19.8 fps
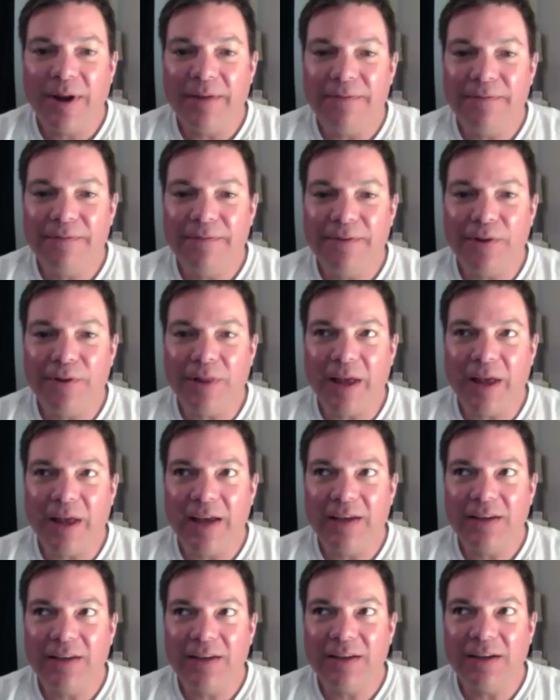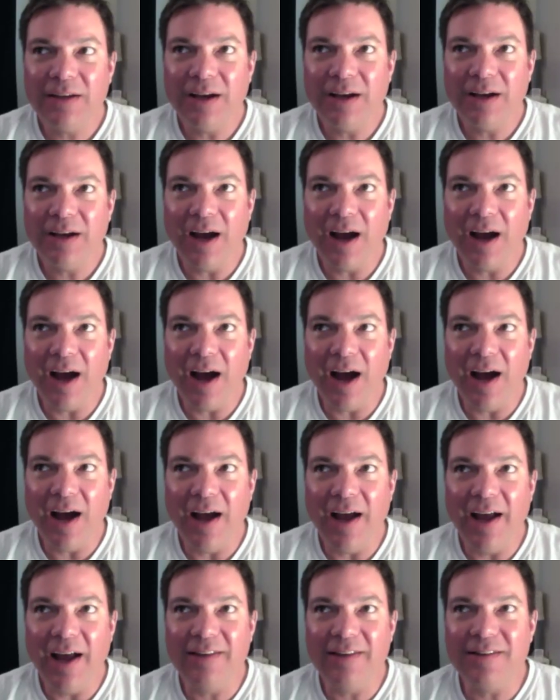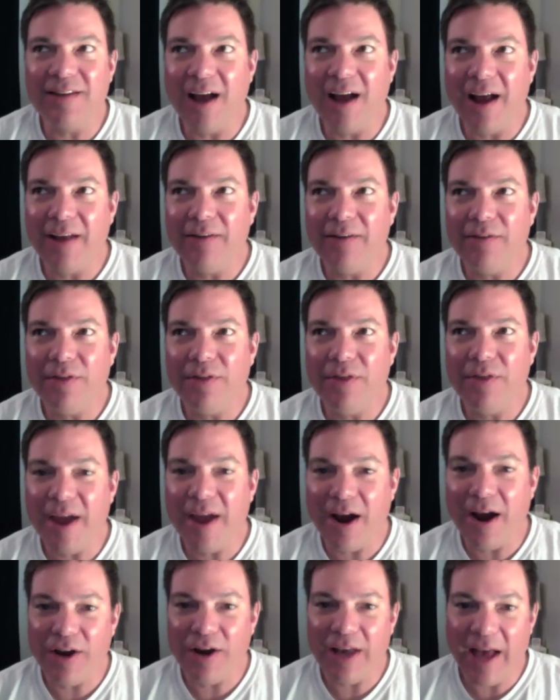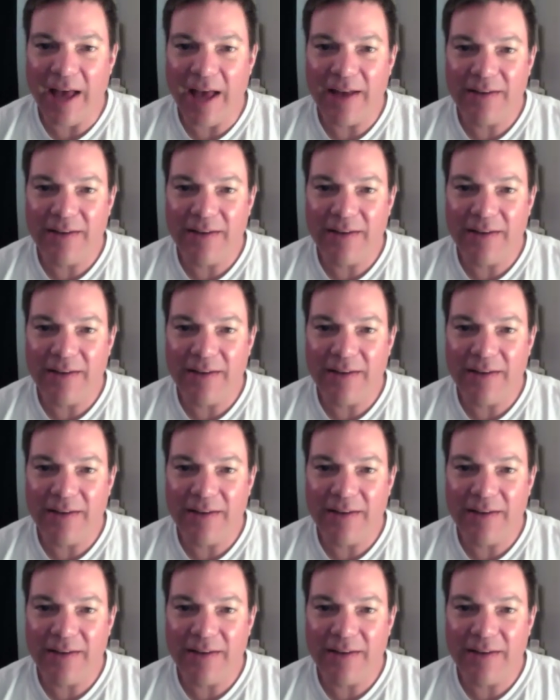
feel like it's not there yet.